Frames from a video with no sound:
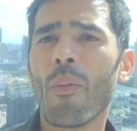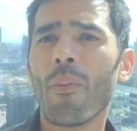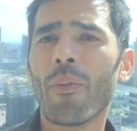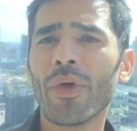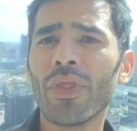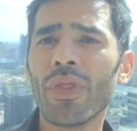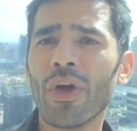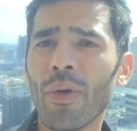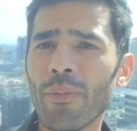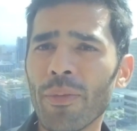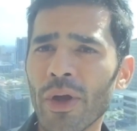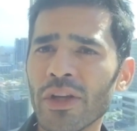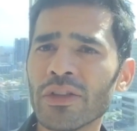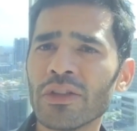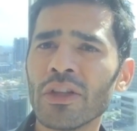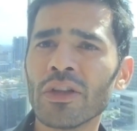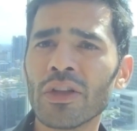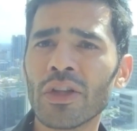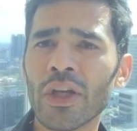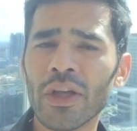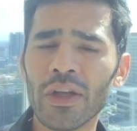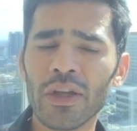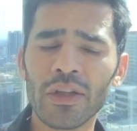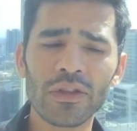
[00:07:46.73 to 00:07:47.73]
But the
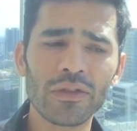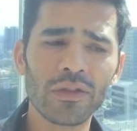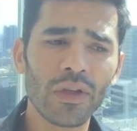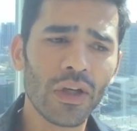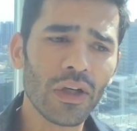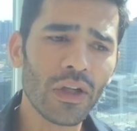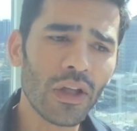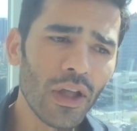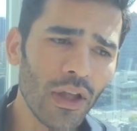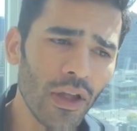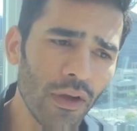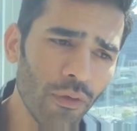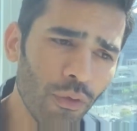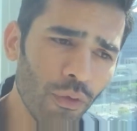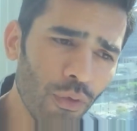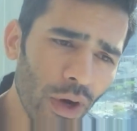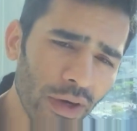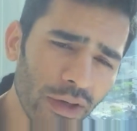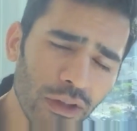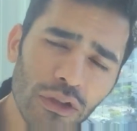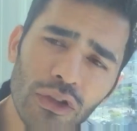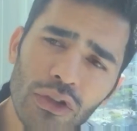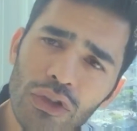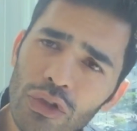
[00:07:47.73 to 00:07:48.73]
amazing thing is that he
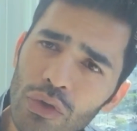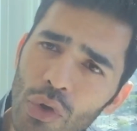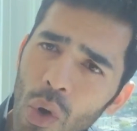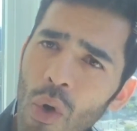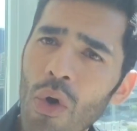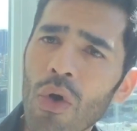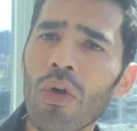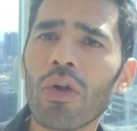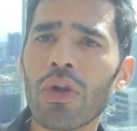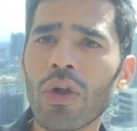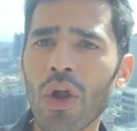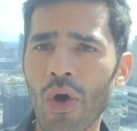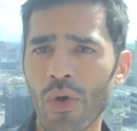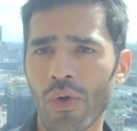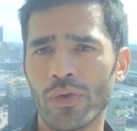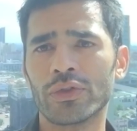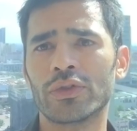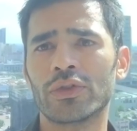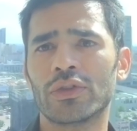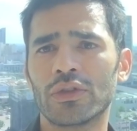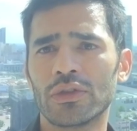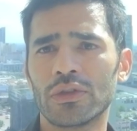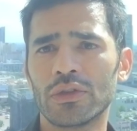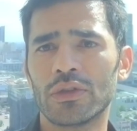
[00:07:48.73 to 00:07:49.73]
went so
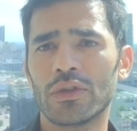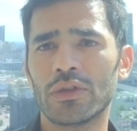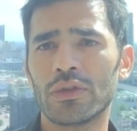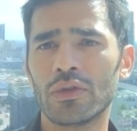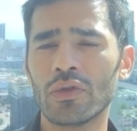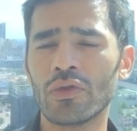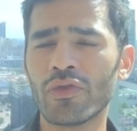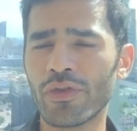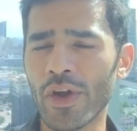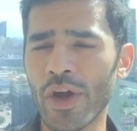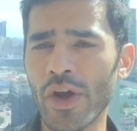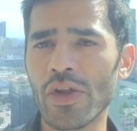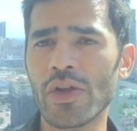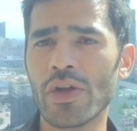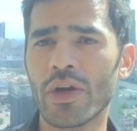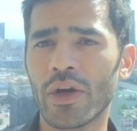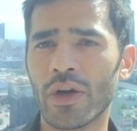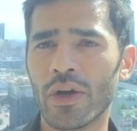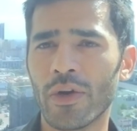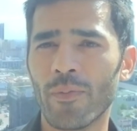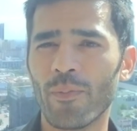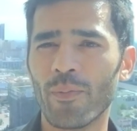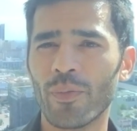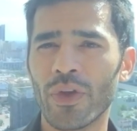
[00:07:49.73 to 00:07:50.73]
close to
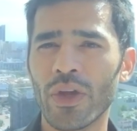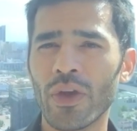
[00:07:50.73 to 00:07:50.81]
failure.